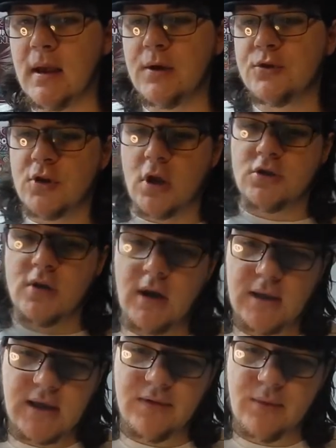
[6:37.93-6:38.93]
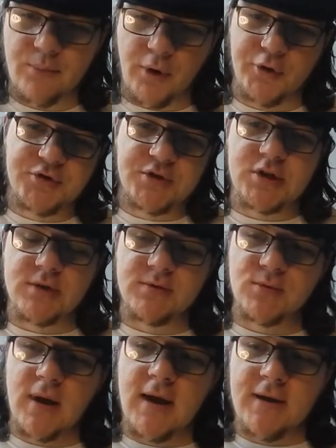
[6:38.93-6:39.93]
Do you know how you get them pod
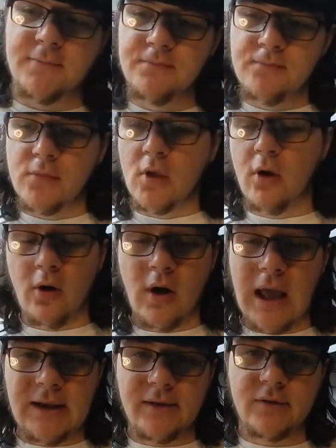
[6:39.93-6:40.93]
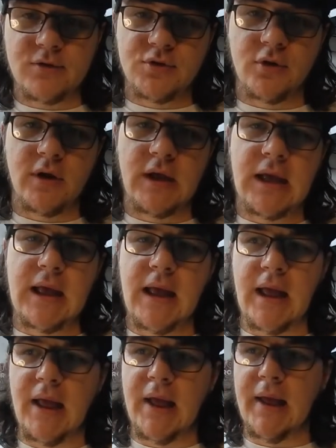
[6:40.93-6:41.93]
systems where, or any sort
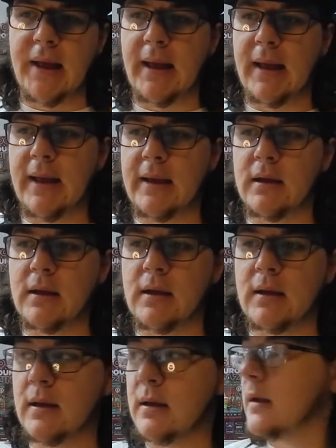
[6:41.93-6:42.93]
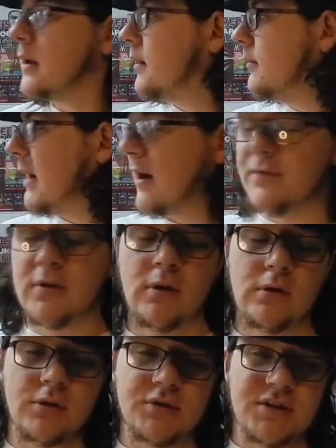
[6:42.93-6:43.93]
of mouth to
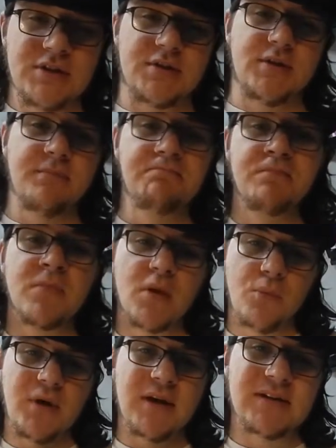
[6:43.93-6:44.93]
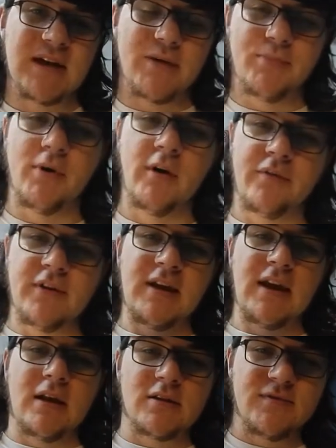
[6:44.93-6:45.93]
lung system, where you take a puff and you
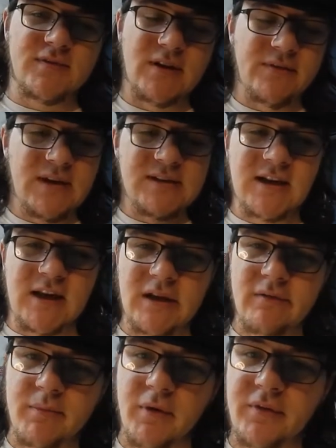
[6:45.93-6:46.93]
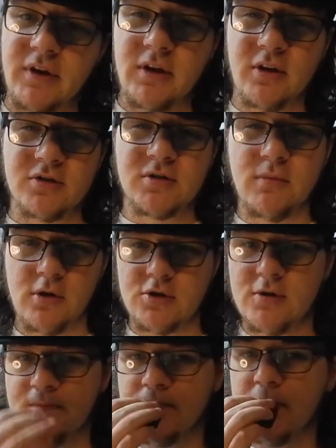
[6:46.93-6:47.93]
get lots of flavour, you take another puff and you don't so much?